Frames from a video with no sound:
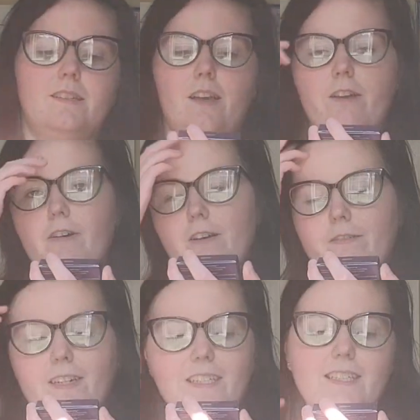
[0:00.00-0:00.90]
So
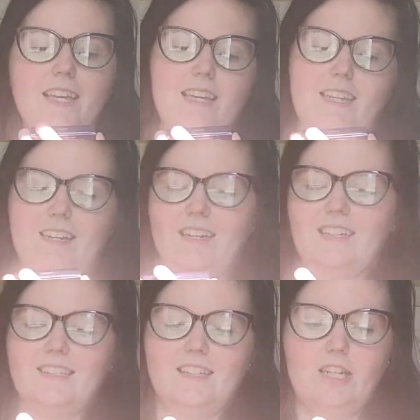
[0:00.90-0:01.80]
first thing in here
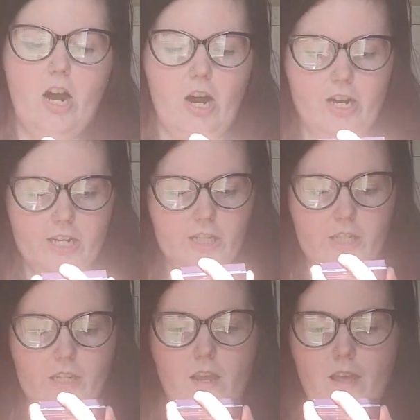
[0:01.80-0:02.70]
is the
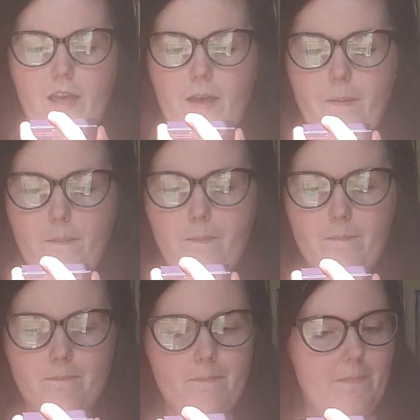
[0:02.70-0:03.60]
Tarte
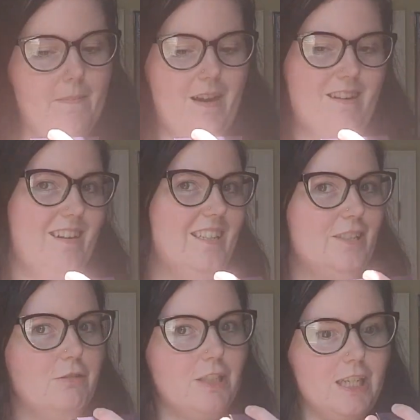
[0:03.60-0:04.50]

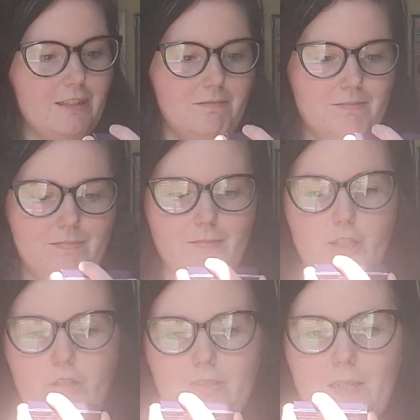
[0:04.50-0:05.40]
Maracuja
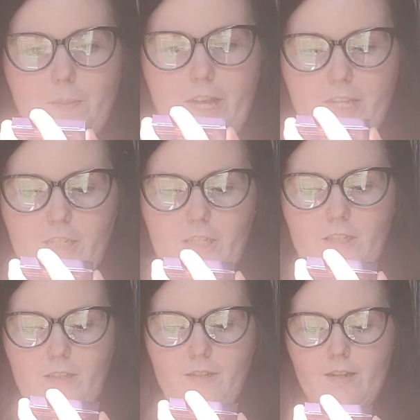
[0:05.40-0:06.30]
Juicy
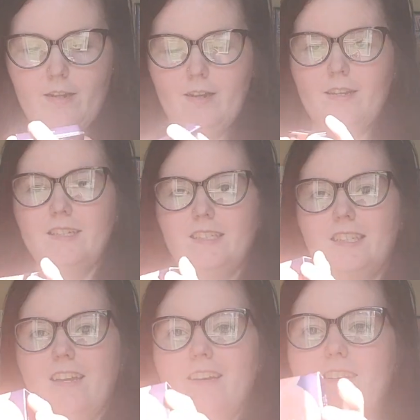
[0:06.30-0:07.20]
Blush. So